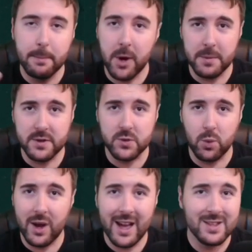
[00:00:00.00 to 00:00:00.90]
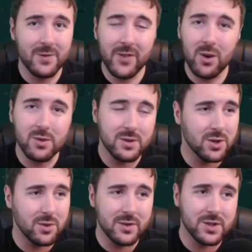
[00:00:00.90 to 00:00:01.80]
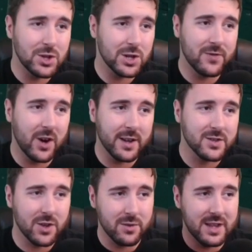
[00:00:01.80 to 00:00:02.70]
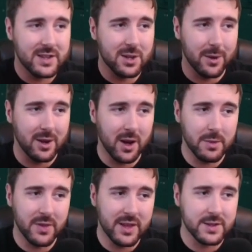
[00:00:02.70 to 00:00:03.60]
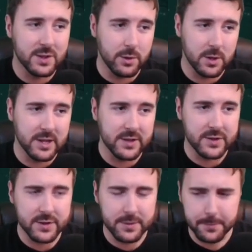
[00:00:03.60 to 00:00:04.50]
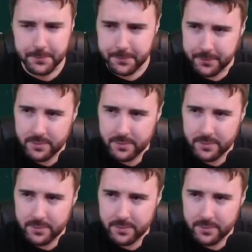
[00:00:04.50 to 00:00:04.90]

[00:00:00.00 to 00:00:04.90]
Puppets warheads fit on dudes just fine. So these go on lyman these go on your blitzers.